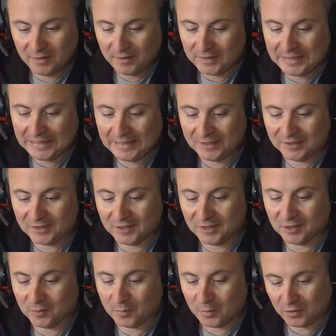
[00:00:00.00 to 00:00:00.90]

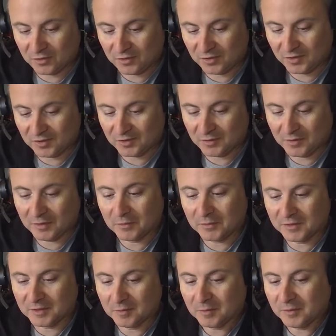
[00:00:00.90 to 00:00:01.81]
cantina purchase, so I
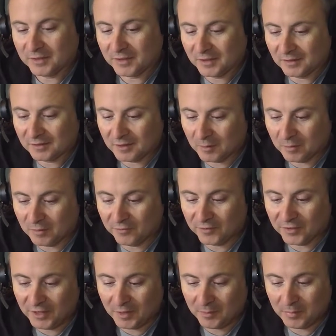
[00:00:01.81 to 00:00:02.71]
was able to get double
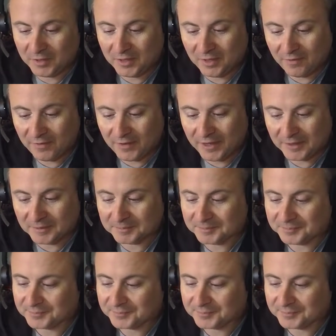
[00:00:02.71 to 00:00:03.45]
VIP on that,